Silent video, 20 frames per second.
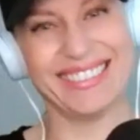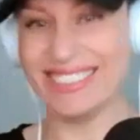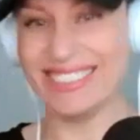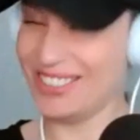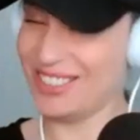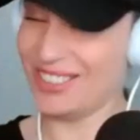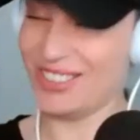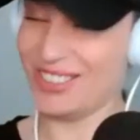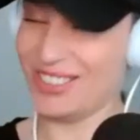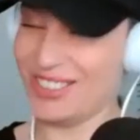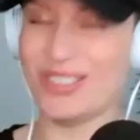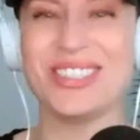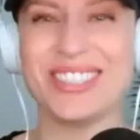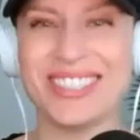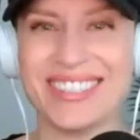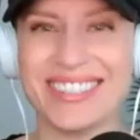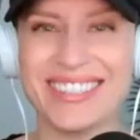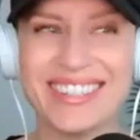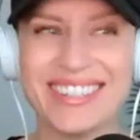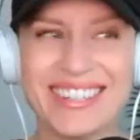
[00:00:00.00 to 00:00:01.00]

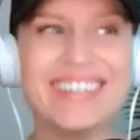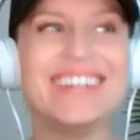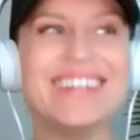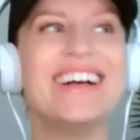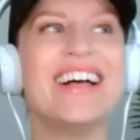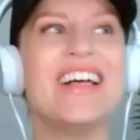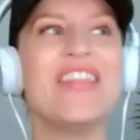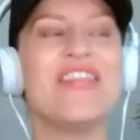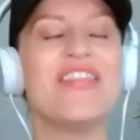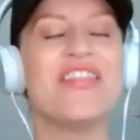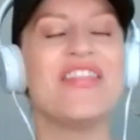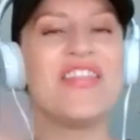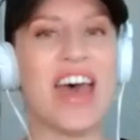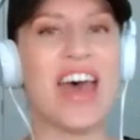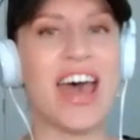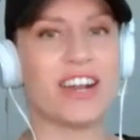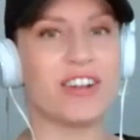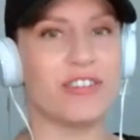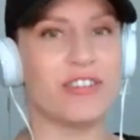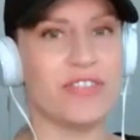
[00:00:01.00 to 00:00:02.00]
Sure.
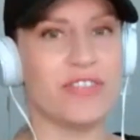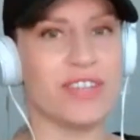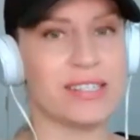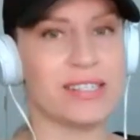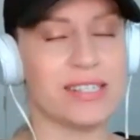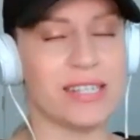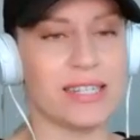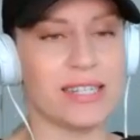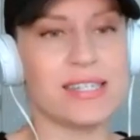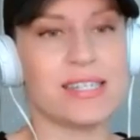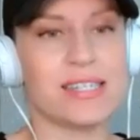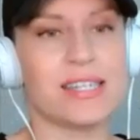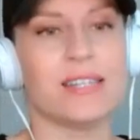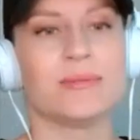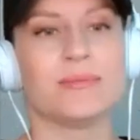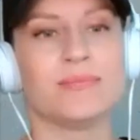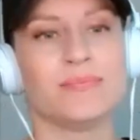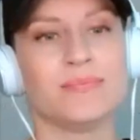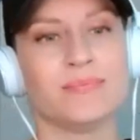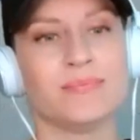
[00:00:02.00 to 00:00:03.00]
That'll fix it.
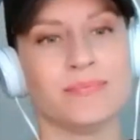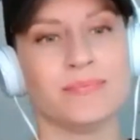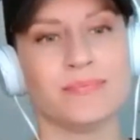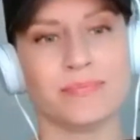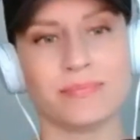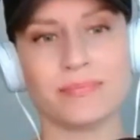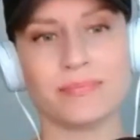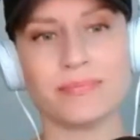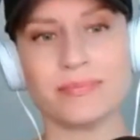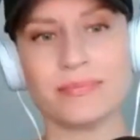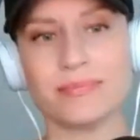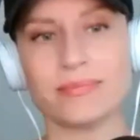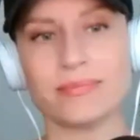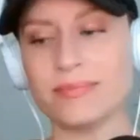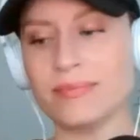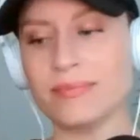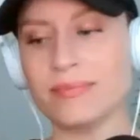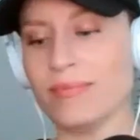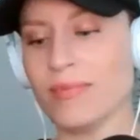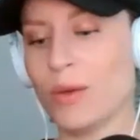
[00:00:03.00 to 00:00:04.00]

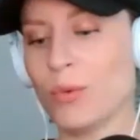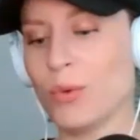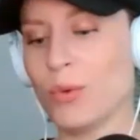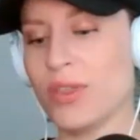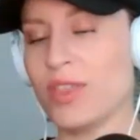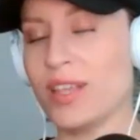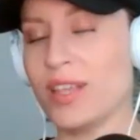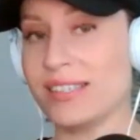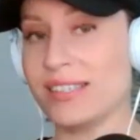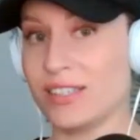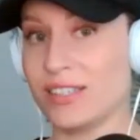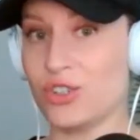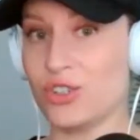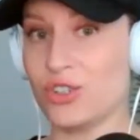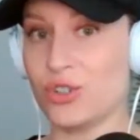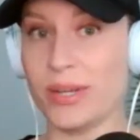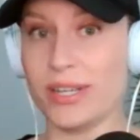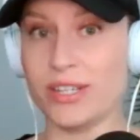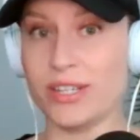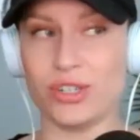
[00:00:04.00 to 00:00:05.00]
With this
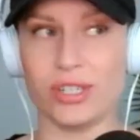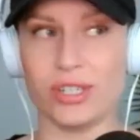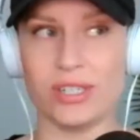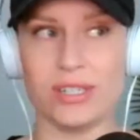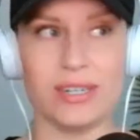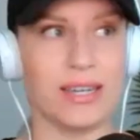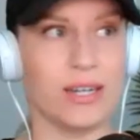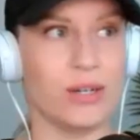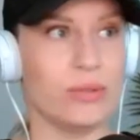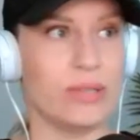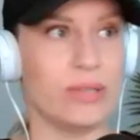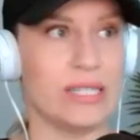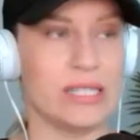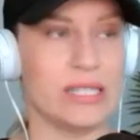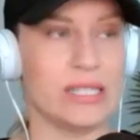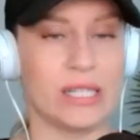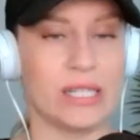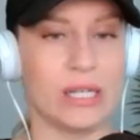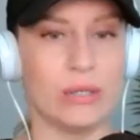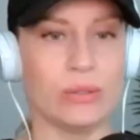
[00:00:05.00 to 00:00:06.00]
situation, I don't think
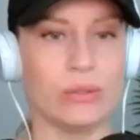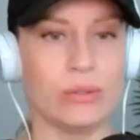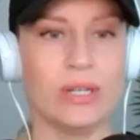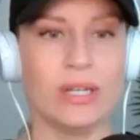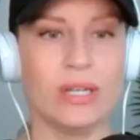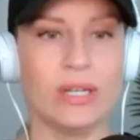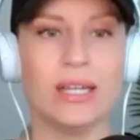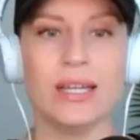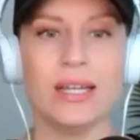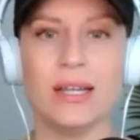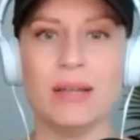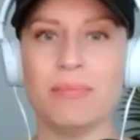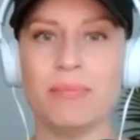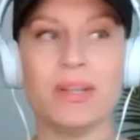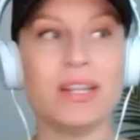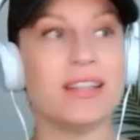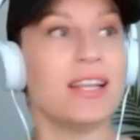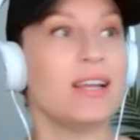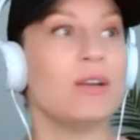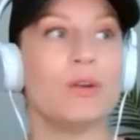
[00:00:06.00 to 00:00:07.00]
so.
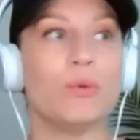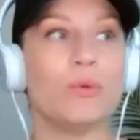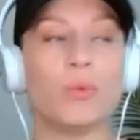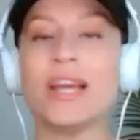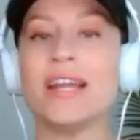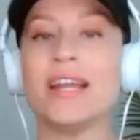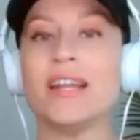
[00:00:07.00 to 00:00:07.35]
But we